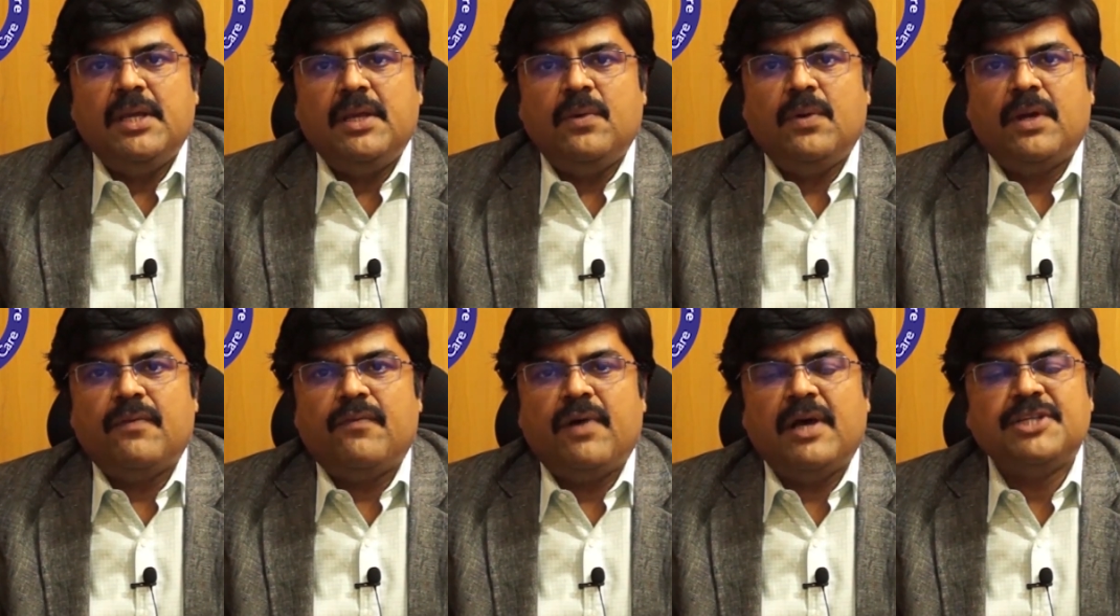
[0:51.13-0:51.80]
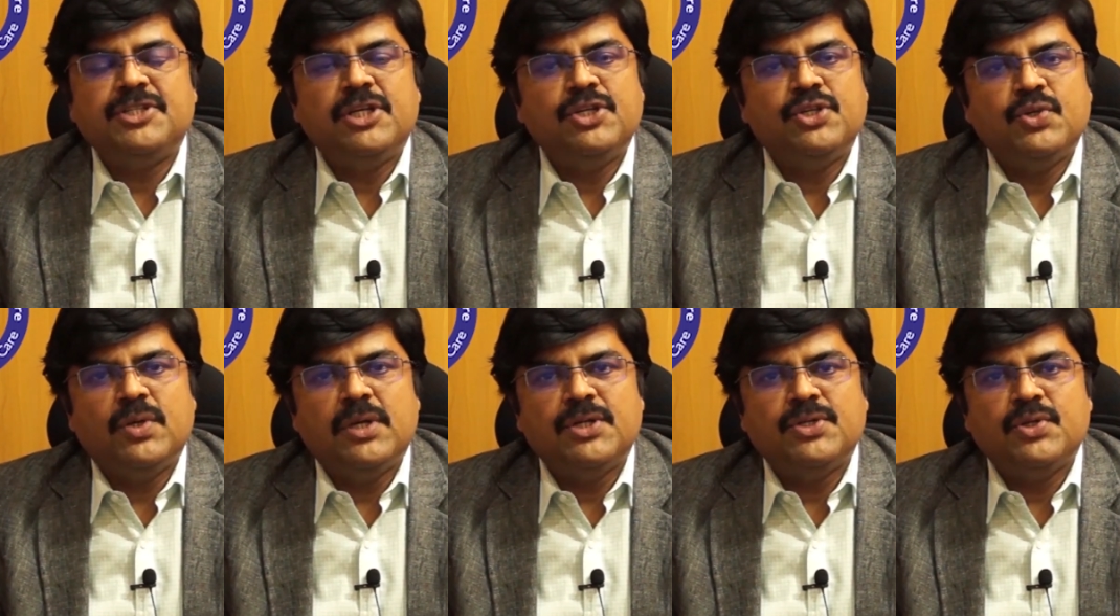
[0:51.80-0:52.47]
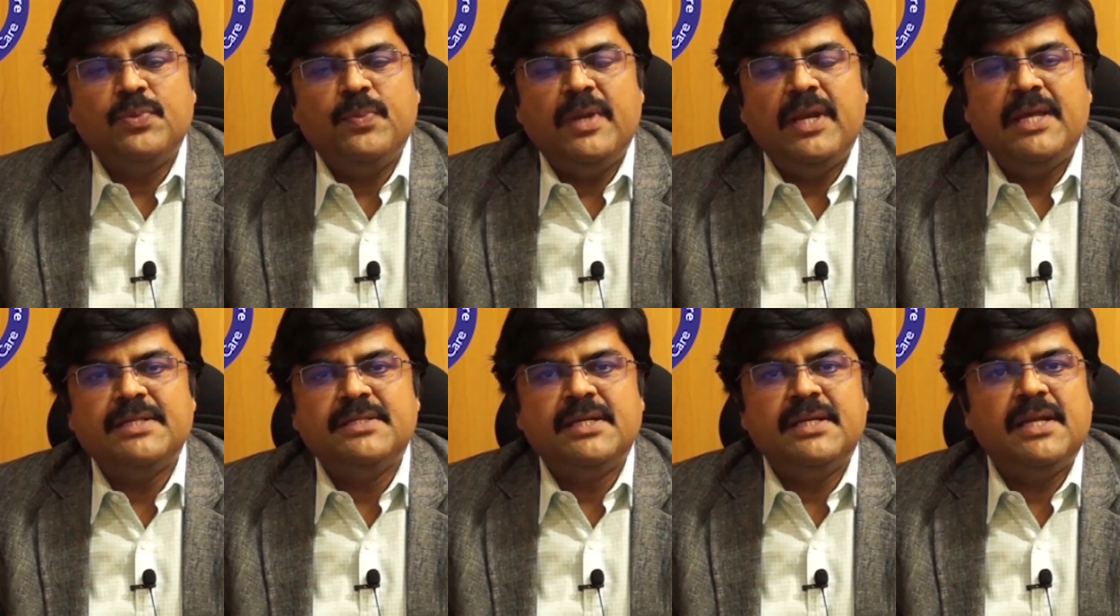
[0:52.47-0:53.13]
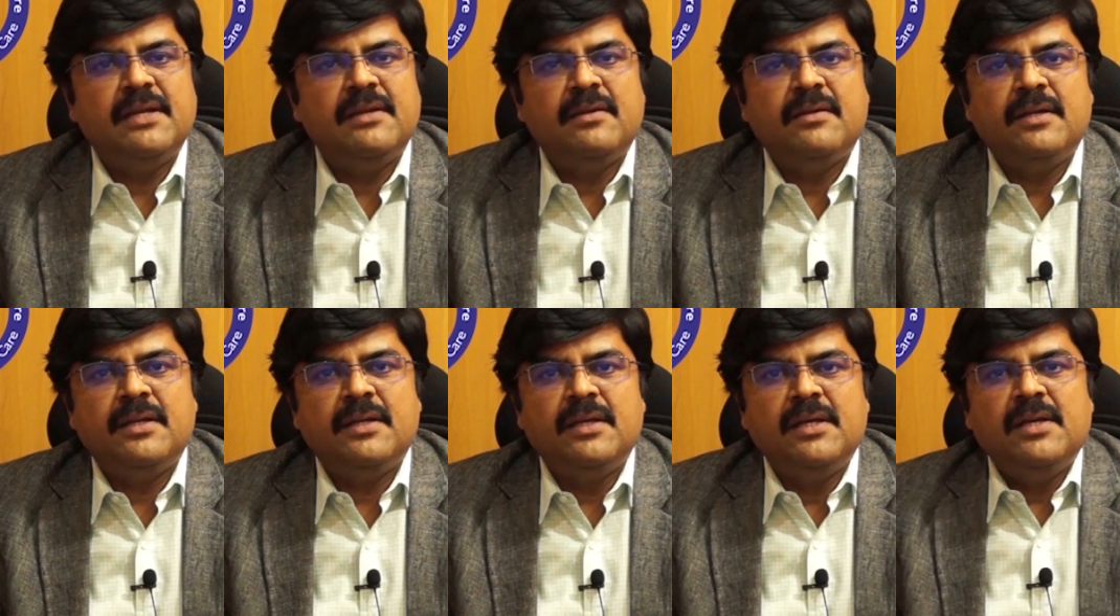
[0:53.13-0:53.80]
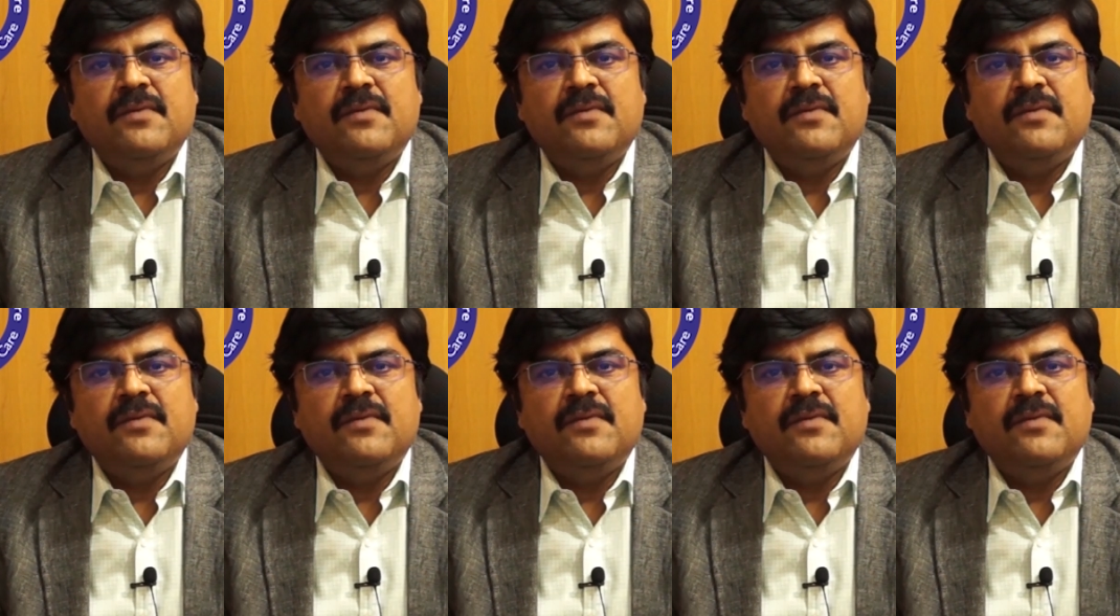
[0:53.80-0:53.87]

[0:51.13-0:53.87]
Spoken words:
Your fasting sugar should be less than 100,